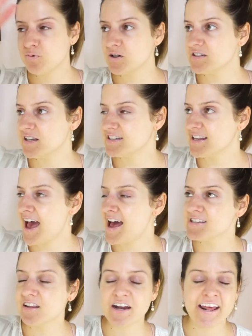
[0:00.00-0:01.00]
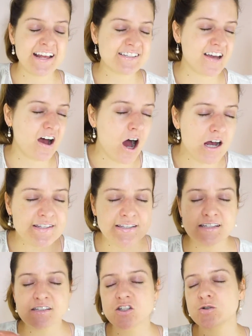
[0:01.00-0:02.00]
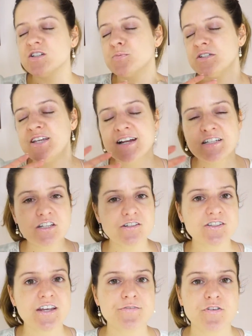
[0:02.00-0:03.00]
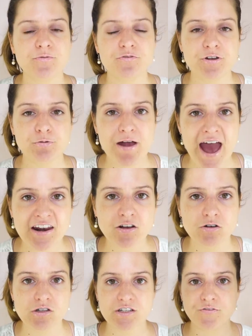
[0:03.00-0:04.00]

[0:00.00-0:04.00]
it has a lot of antioxidants, so it's protecting your skin from free radicals.